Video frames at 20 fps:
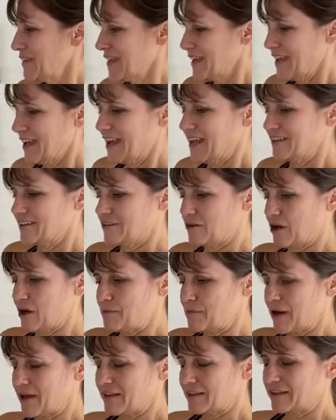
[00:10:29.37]
And so I
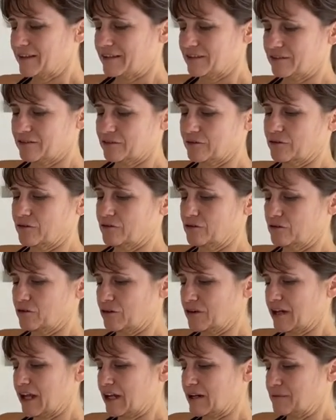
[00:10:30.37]
bought this
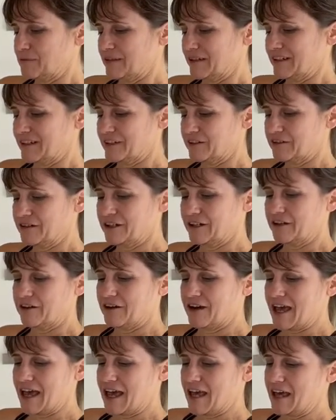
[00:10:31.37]
drawer liner
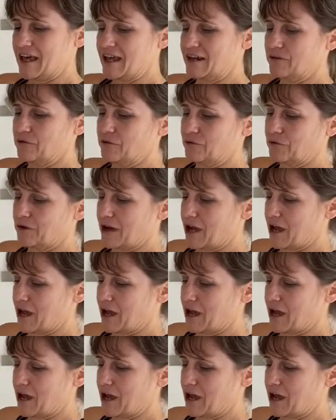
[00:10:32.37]
material and